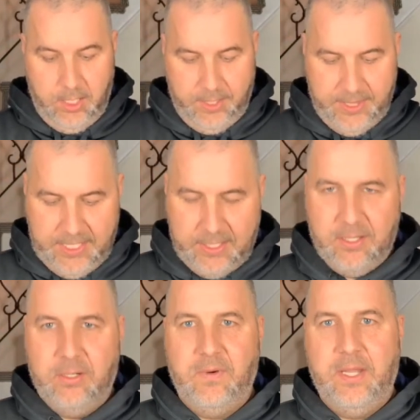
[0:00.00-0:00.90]
I think,
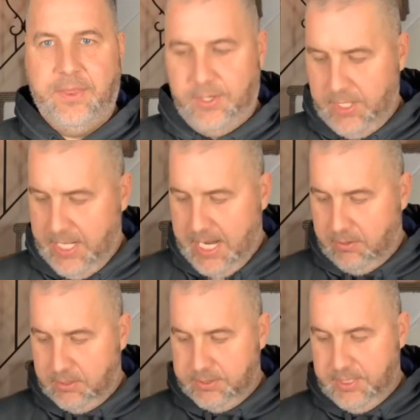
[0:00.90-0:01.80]
around
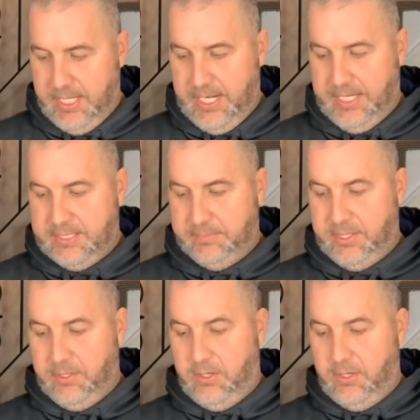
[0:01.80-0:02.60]
$30, and I accepted an